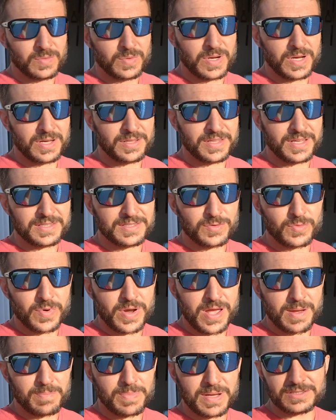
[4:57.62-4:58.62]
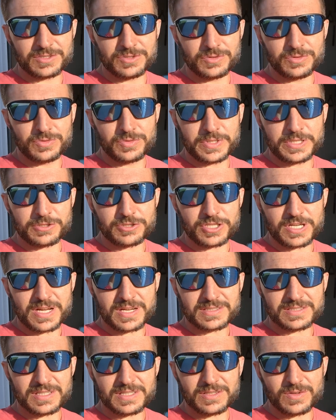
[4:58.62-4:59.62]
Well, that's a wrap. New rear
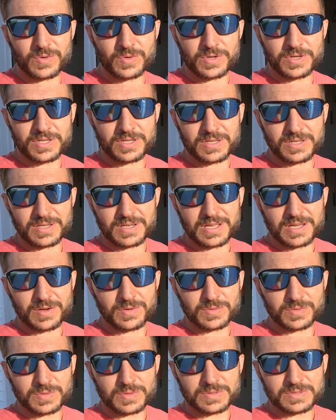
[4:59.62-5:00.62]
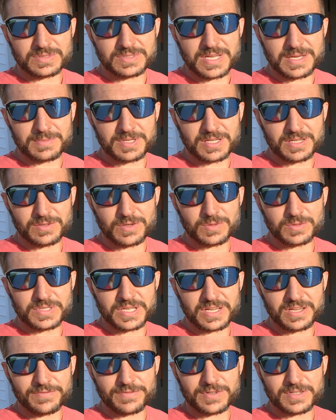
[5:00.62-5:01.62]
shocks on the Hornet. Now time to go
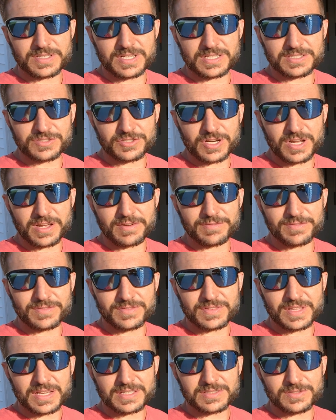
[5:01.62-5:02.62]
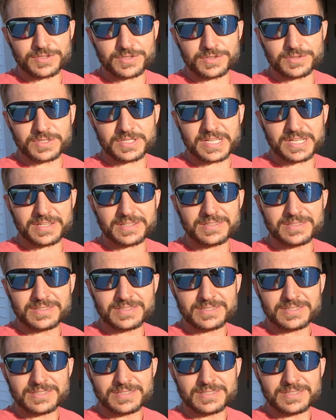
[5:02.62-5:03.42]
take it for a test drive. Thanks for tuning in.